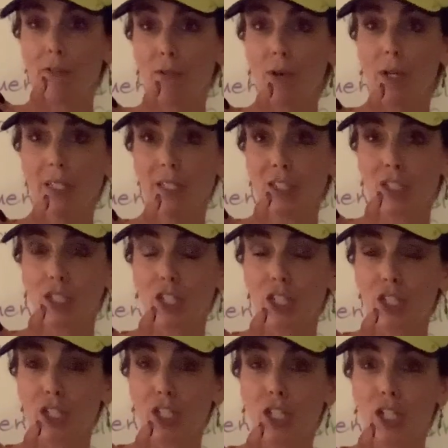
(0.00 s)
one
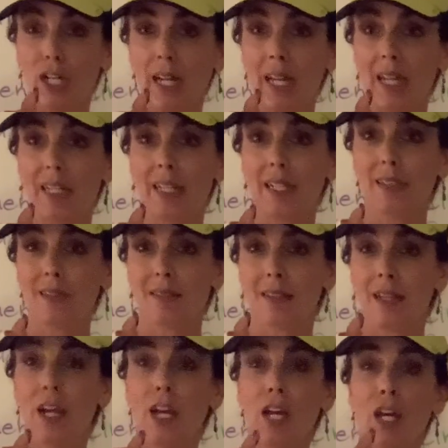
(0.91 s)
circle, and it's
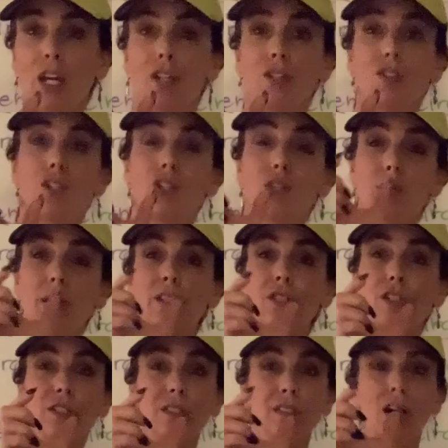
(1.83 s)
2
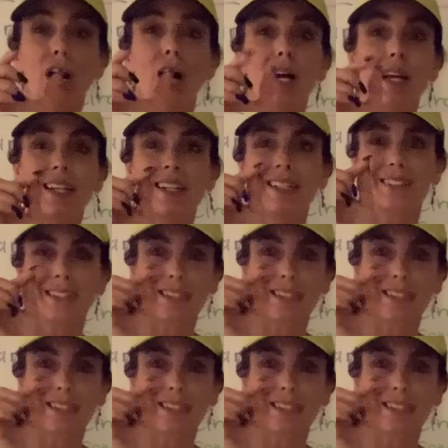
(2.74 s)
inches long and it's a